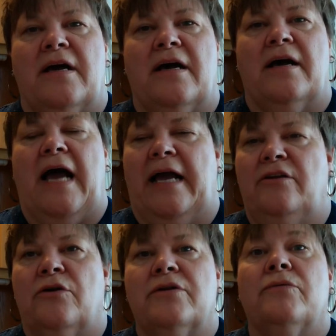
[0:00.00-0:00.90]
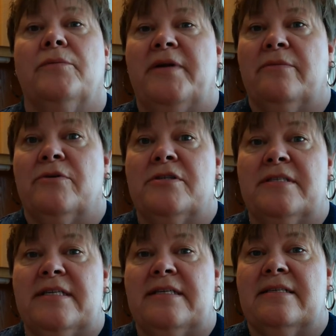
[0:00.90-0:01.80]
Uh, I know there will be
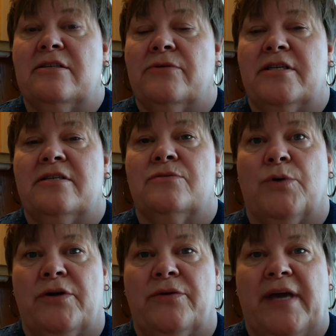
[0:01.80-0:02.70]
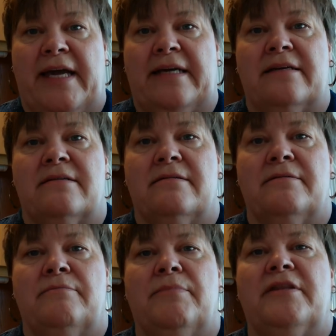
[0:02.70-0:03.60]
emergency situations where you can't,
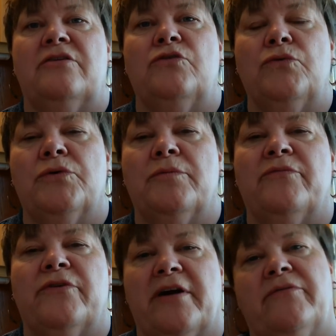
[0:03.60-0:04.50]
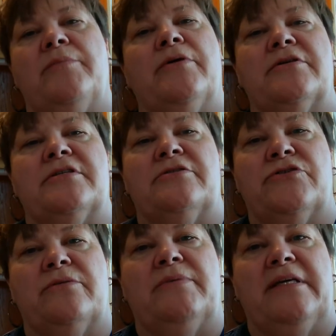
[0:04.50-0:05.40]
but the norm for every person
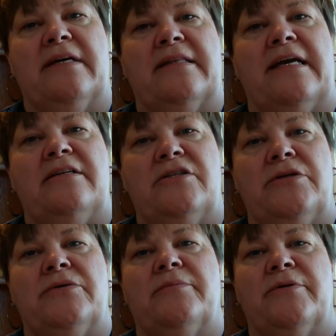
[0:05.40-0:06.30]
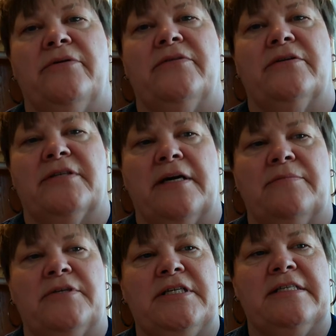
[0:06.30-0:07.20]
should be that they do approve their
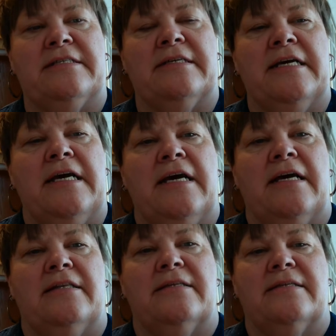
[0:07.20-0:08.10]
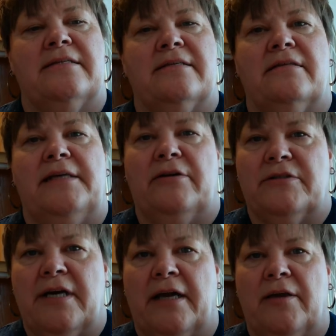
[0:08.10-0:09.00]
timesheets. This is a legal
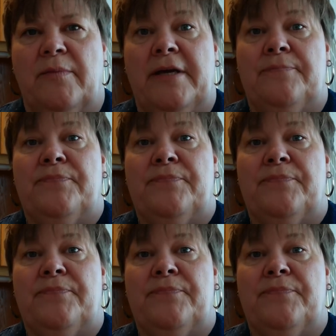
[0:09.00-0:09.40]
document.